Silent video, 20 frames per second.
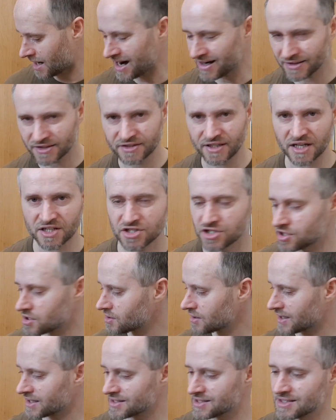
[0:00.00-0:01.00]
hard texture,
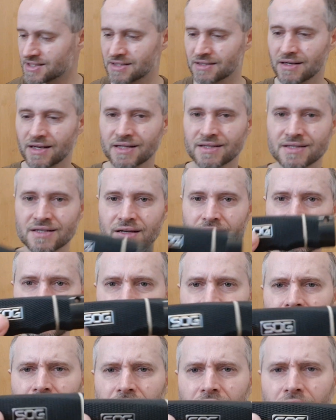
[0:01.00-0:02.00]
like, let's say,
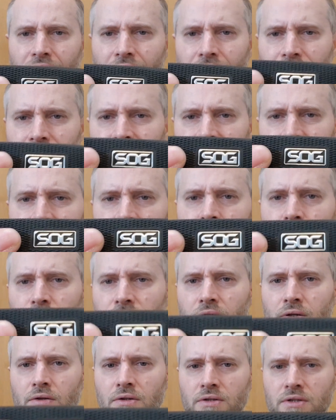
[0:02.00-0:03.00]
like this. We
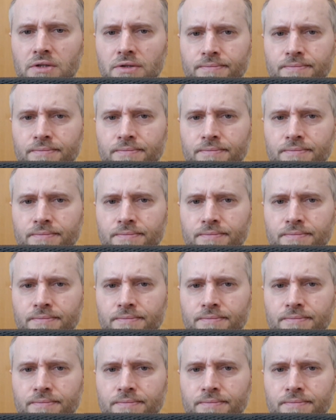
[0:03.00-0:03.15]
got